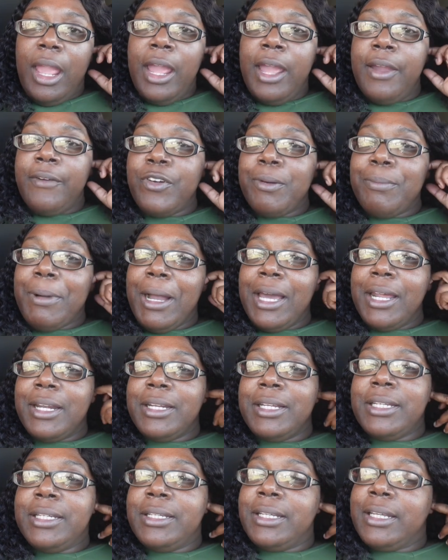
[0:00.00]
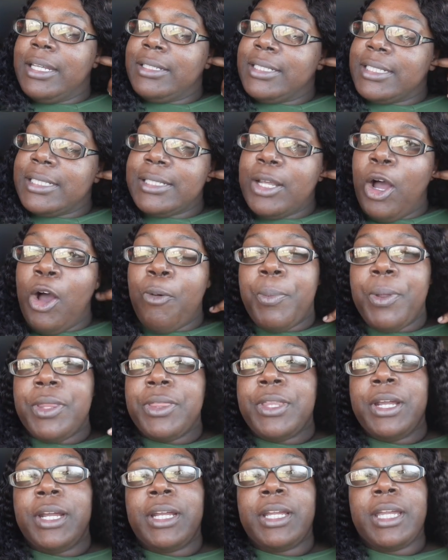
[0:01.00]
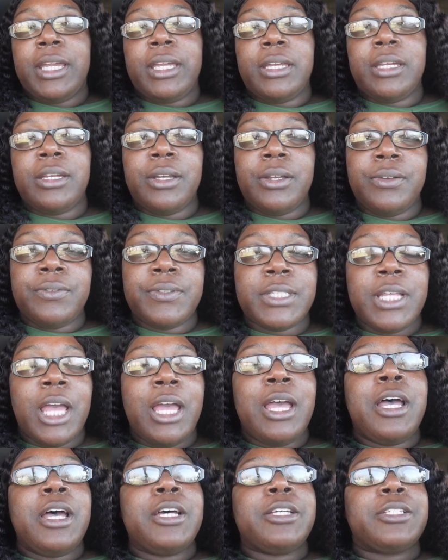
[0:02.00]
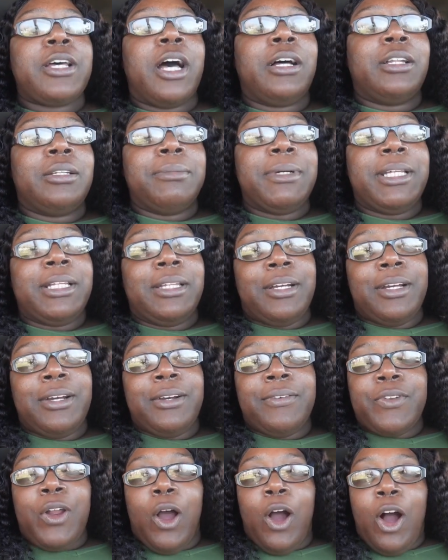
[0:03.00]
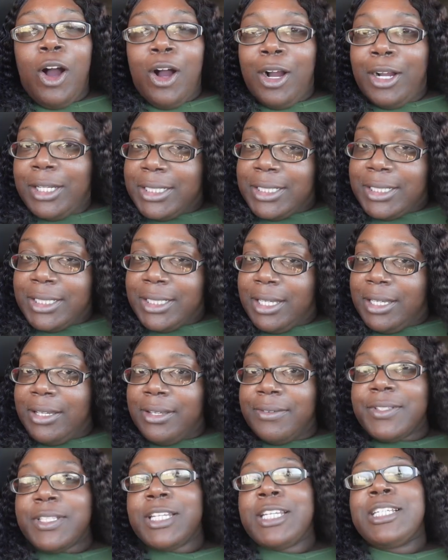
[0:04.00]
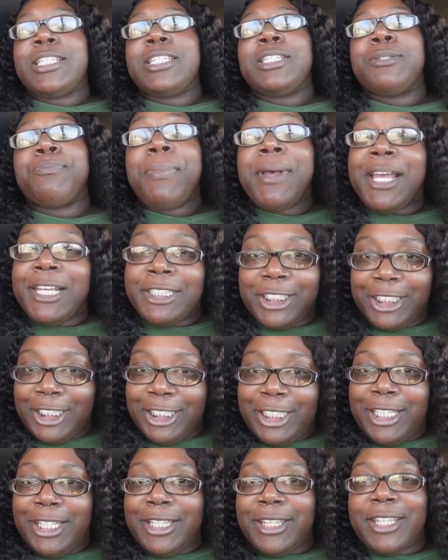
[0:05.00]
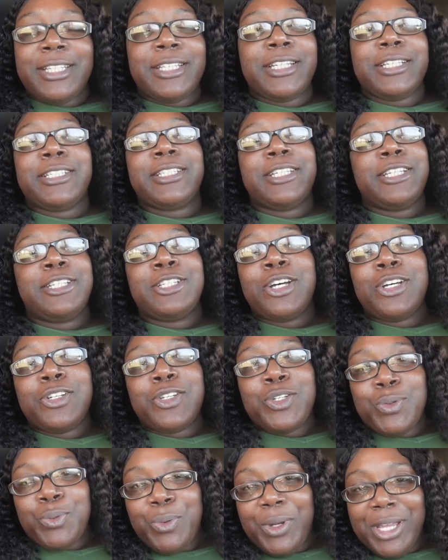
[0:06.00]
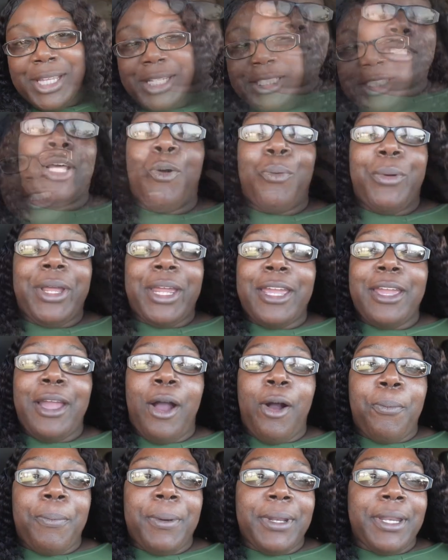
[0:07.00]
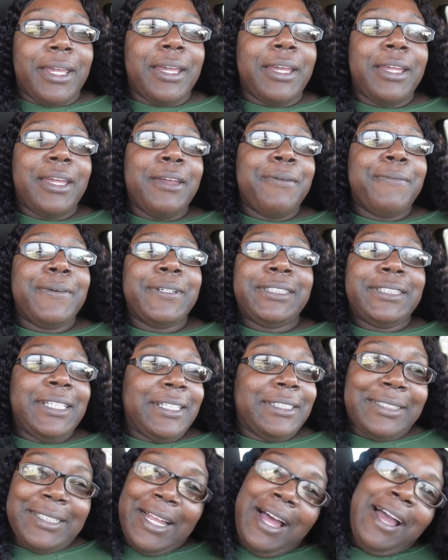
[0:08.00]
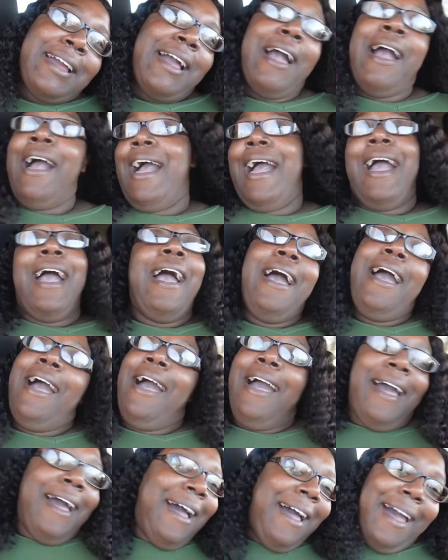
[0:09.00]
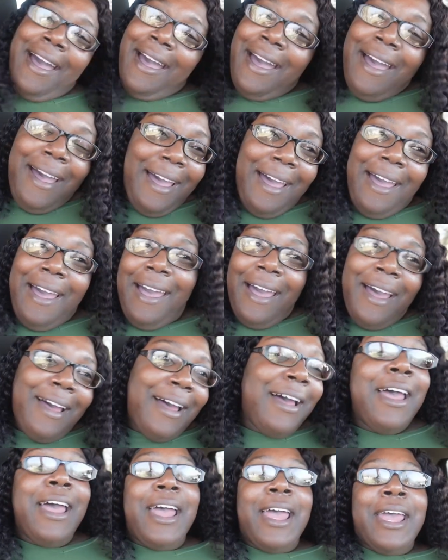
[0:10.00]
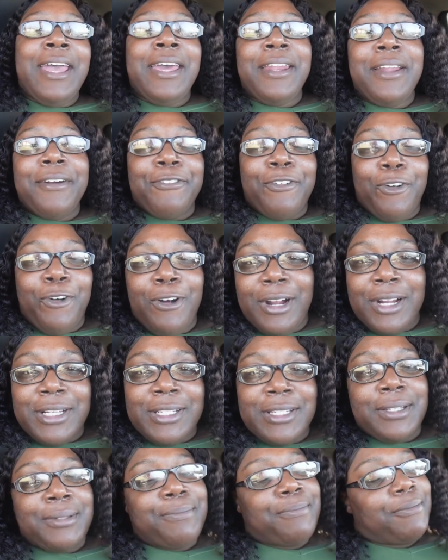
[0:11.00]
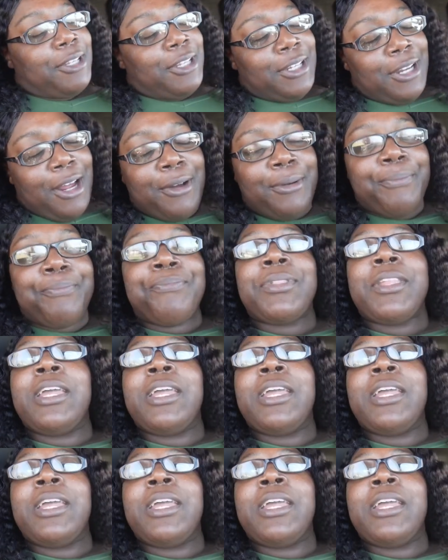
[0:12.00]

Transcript: everybody has opened their gifts. Solomon loved all his gifts, especially the Nintendo Switch. So when he opened it, he was just like, ah! And of course, you know,